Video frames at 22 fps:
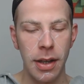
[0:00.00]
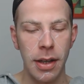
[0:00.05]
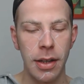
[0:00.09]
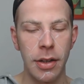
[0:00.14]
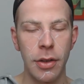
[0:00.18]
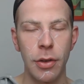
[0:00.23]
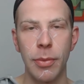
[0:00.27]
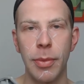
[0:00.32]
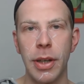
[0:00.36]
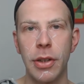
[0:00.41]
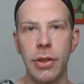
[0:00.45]

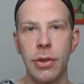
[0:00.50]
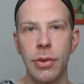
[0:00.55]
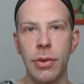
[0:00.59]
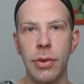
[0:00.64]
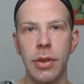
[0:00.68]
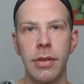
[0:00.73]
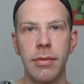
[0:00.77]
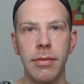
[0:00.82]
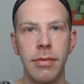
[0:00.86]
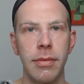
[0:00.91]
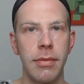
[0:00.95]
and to make
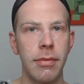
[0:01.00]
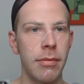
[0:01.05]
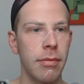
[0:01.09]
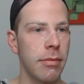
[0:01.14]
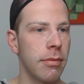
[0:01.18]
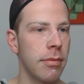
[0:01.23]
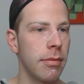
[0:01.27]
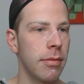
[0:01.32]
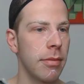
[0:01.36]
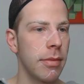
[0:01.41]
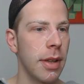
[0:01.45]
sure
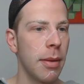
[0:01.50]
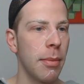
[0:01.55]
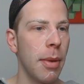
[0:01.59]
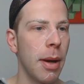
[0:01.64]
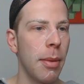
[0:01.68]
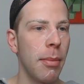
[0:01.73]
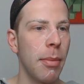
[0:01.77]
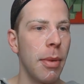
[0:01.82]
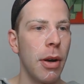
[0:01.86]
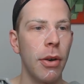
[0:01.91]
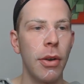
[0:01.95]
that
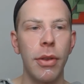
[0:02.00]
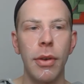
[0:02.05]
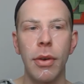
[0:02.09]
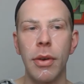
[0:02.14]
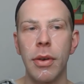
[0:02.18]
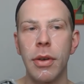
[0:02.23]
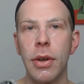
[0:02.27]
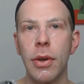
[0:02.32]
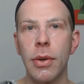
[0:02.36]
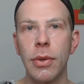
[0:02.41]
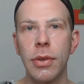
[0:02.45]
my mouth
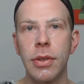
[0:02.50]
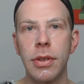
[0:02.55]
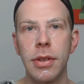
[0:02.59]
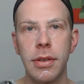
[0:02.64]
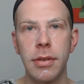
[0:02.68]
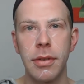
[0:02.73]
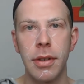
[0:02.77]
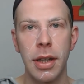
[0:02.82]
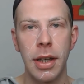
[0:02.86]
or nose